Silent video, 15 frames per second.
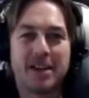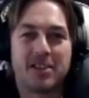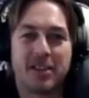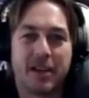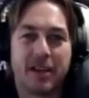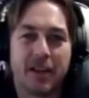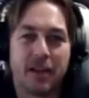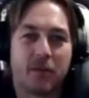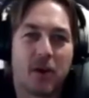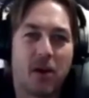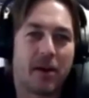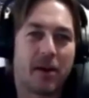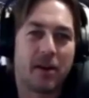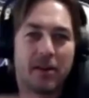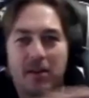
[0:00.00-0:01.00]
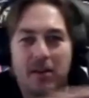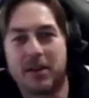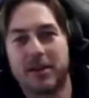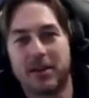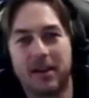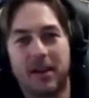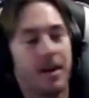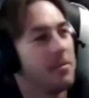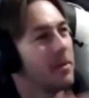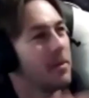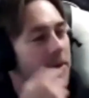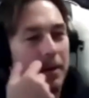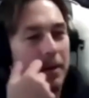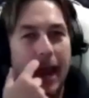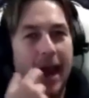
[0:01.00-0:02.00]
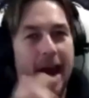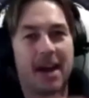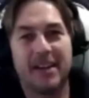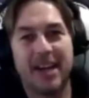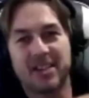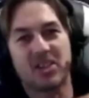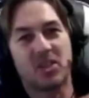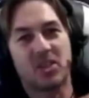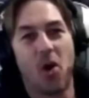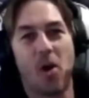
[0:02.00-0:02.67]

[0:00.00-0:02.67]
and he'd live kind of like next door,